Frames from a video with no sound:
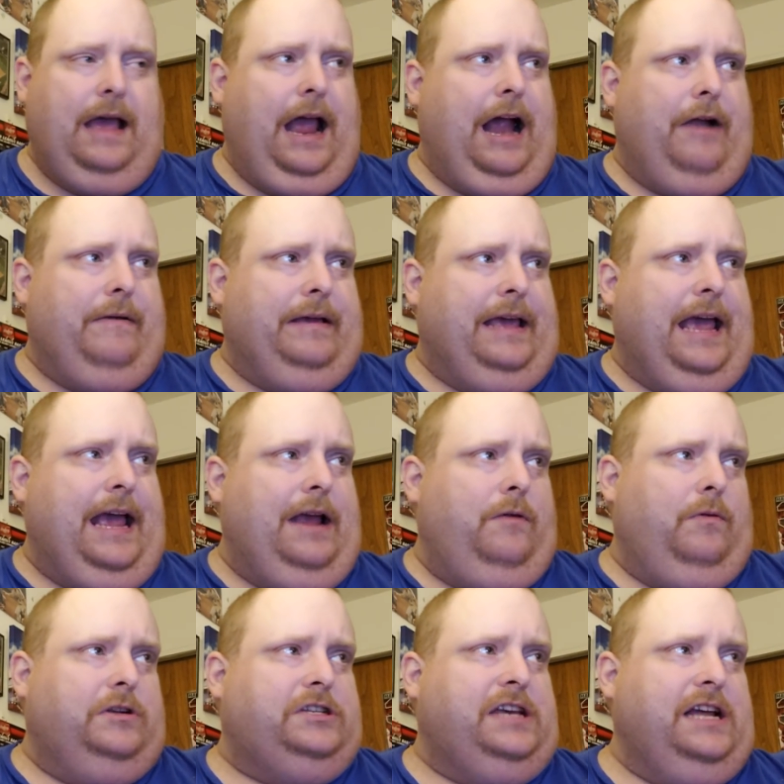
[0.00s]
Harry
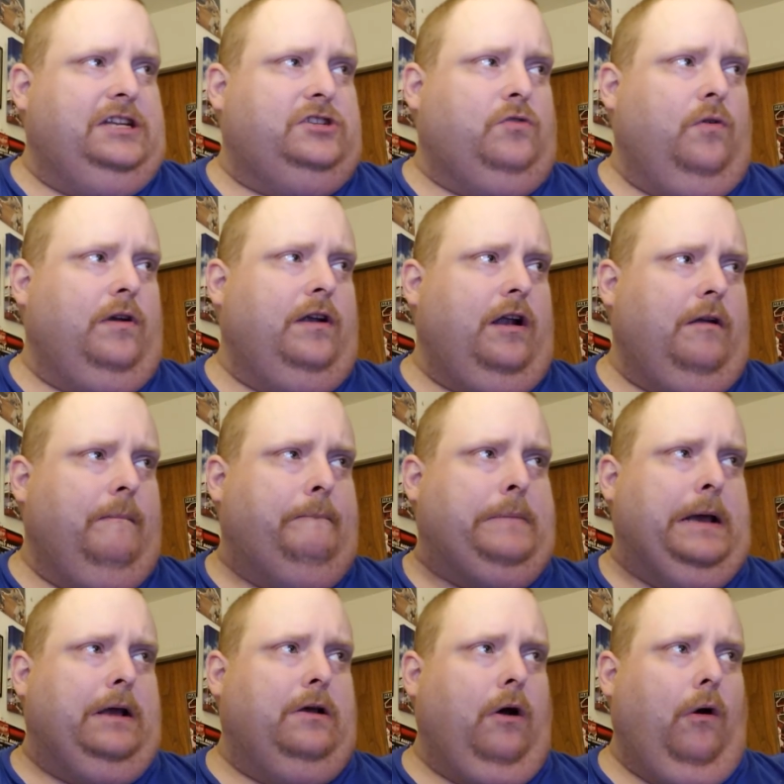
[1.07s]
Kane once again scored another
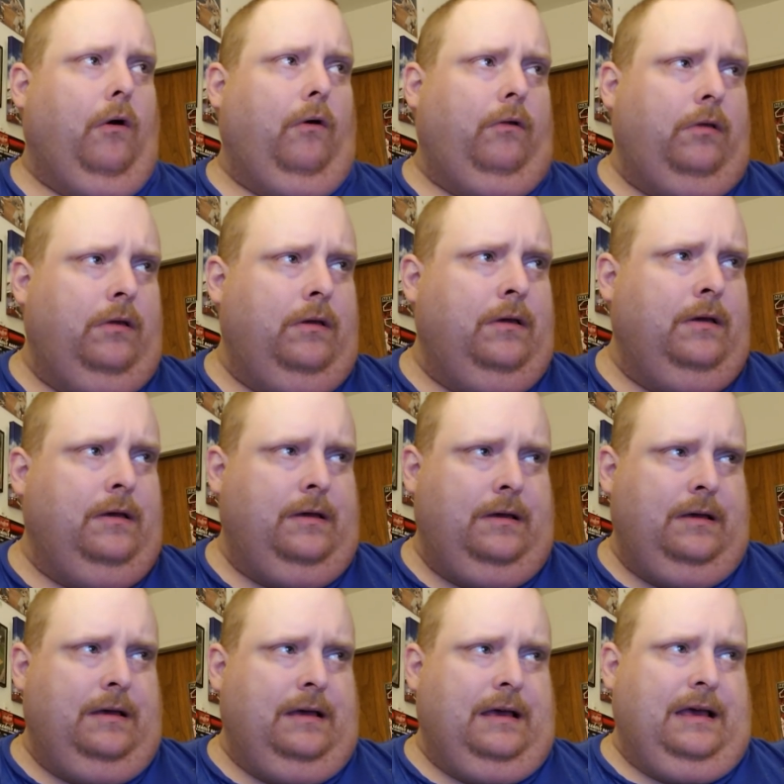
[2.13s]
big goal,
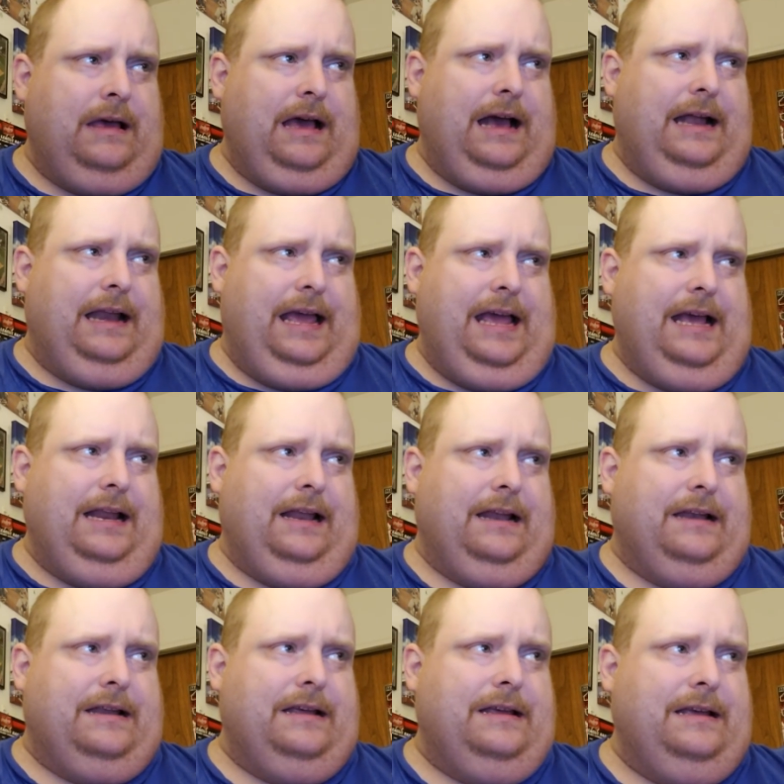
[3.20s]
and
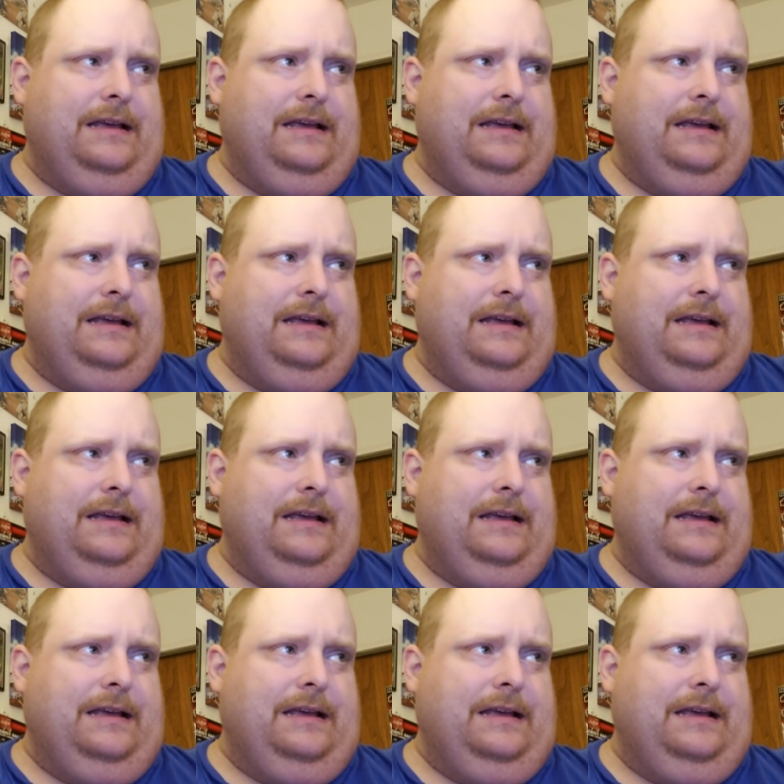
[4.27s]
England,